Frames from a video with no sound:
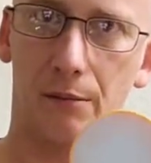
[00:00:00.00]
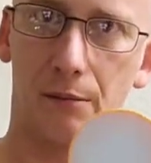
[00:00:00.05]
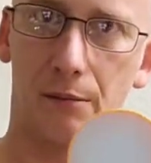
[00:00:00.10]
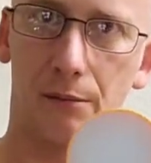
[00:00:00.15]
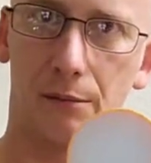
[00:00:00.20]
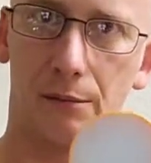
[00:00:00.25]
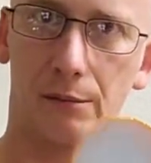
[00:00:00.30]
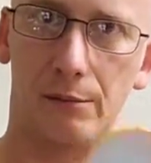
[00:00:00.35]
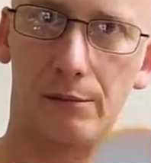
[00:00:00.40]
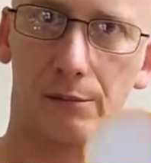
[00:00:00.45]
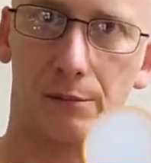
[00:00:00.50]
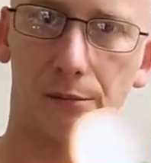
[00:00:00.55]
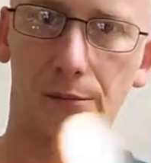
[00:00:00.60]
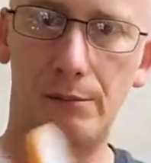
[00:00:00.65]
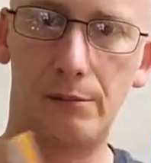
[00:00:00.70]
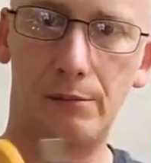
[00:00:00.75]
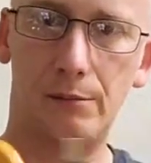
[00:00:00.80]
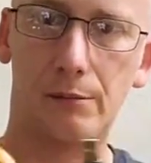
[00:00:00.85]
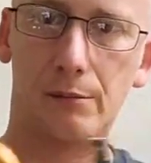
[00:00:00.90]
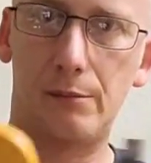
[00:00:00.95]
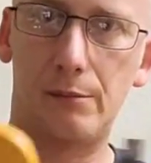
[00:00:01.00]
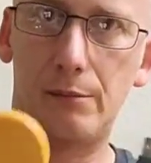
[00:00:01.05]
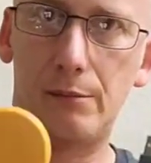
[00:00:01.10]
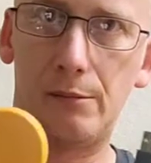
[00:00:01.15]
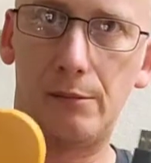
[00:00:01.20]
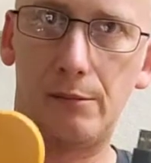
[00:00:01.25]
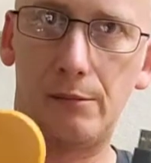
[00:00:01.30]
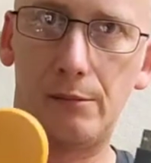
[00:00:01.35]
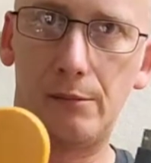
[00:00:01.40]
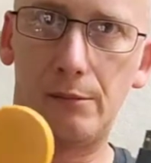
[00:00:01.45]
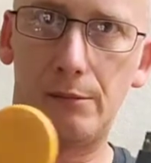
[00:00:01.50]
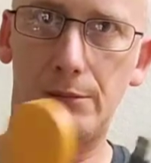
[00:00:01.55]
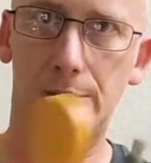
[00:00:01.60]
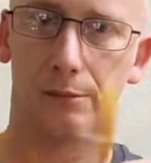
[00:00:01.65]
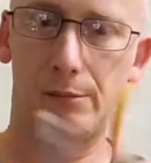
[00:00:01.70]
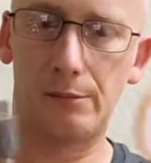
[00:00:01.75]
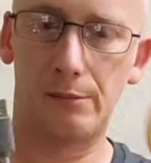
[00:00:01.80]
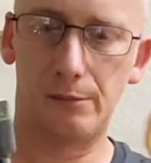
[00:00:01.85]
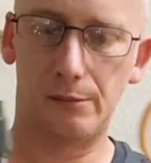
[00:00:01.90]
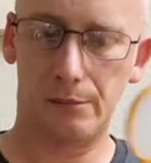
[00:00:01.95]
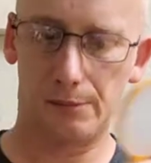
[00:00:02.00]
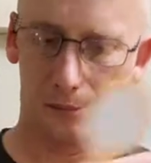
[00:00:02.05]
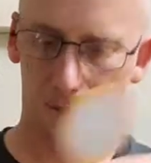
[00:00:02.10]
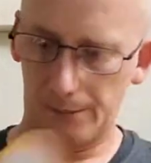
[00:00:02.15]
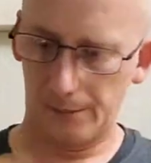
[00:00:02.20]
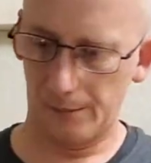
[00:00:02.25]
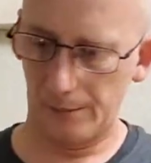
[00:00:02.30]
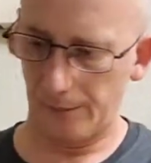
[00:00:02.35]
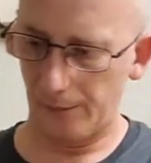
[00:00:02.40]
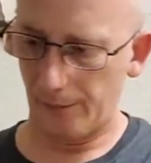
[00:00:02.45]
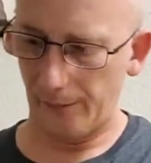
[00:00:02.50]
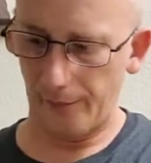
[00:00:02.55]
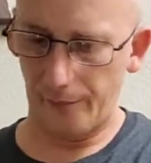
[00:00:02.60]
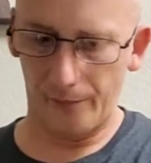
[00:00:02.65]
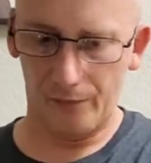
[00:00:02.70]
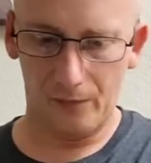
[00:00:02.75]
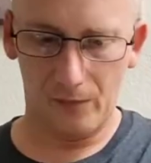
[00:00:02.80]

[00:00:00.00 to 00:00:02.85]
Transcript: Nothing is said.